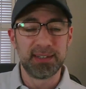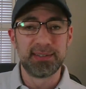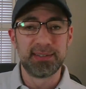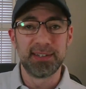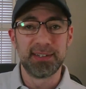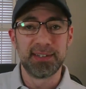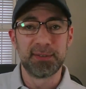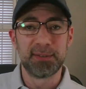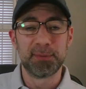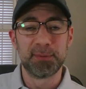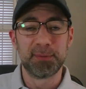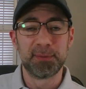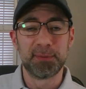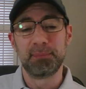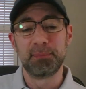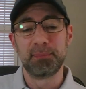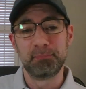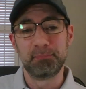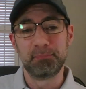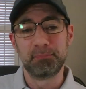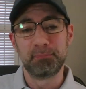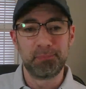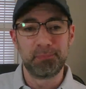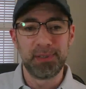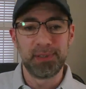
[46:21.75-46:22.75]
So,
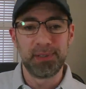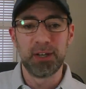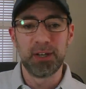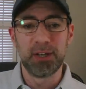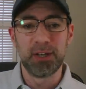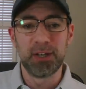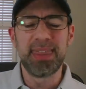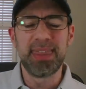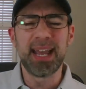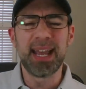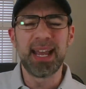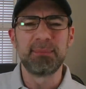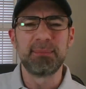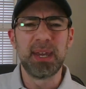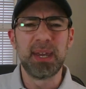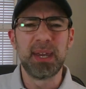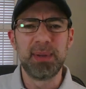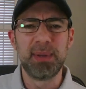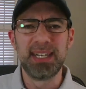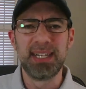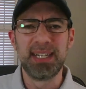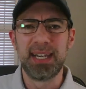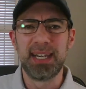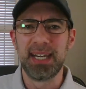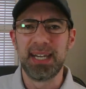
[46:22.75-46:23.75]
I think I maybe
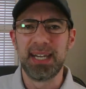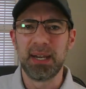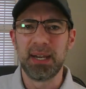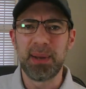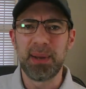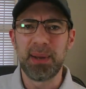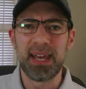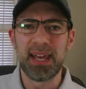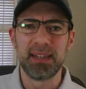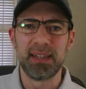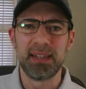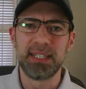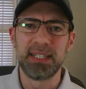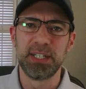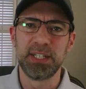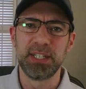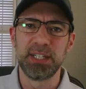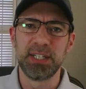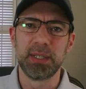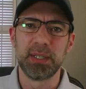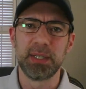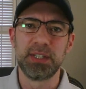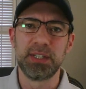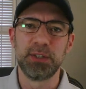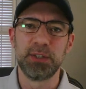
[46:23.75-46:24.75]
did it in the Palantir
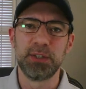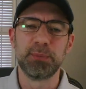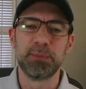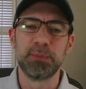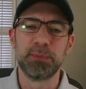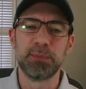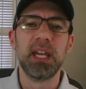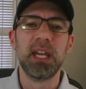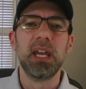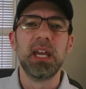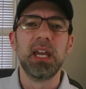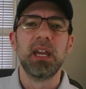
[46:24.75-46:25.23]
one too, but